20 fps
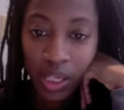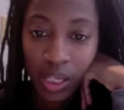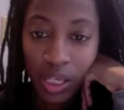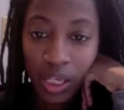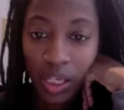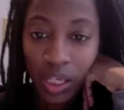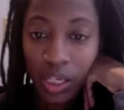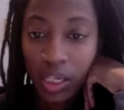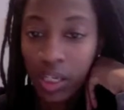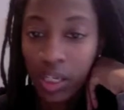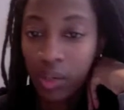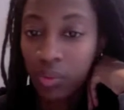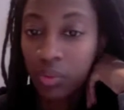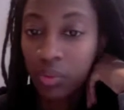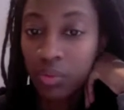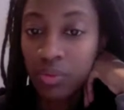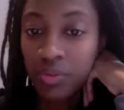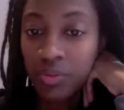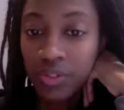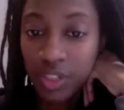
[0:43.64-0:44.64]
And I will
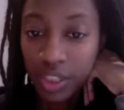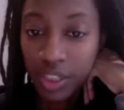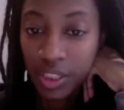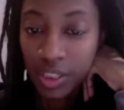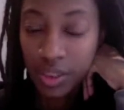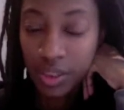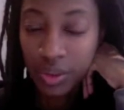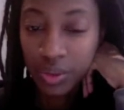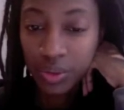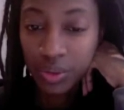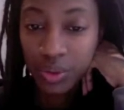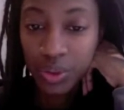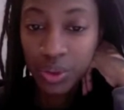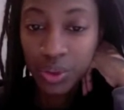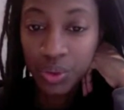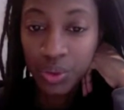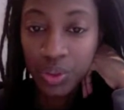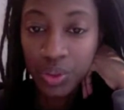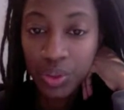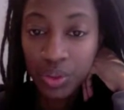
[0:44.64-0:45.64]
refer you
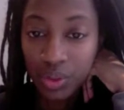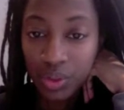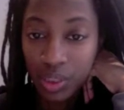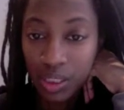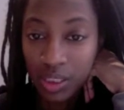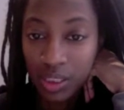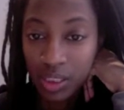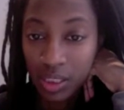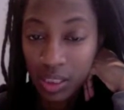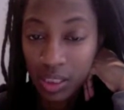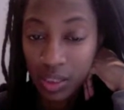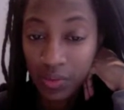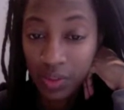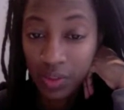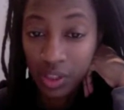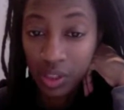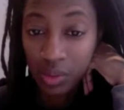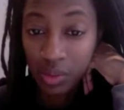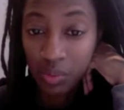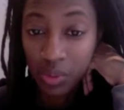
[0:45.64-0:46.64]
to the
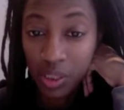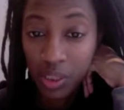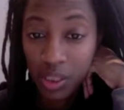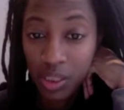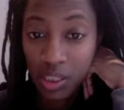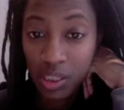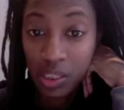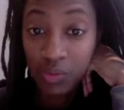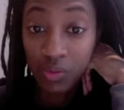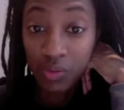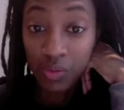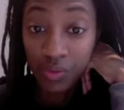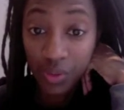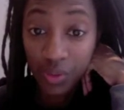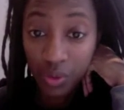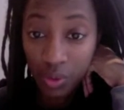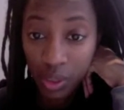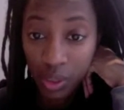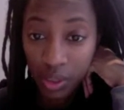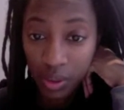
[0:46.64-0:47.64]
2011 Peds in
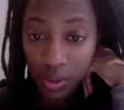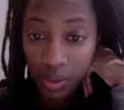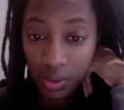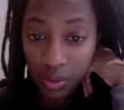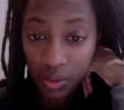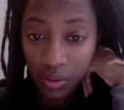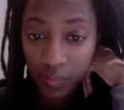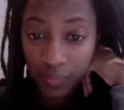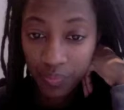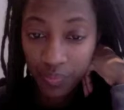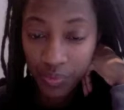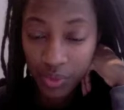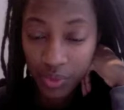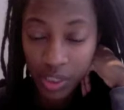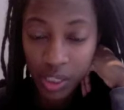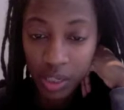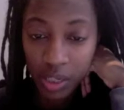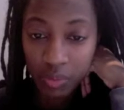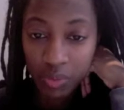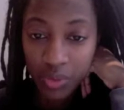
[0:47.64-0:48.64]
Review article, where I
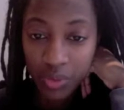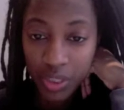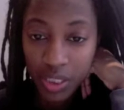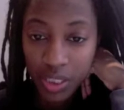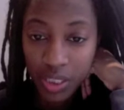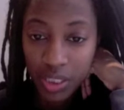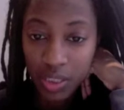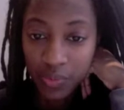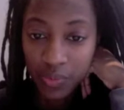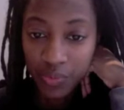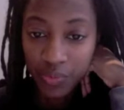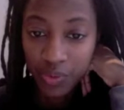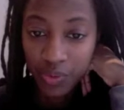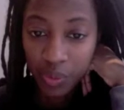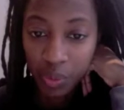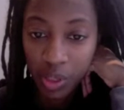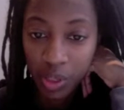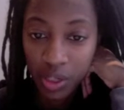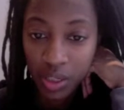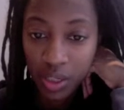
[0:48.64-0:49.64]
got most of this
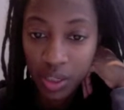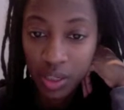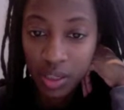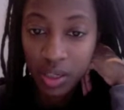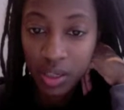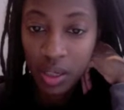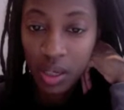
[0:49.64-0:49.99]
information,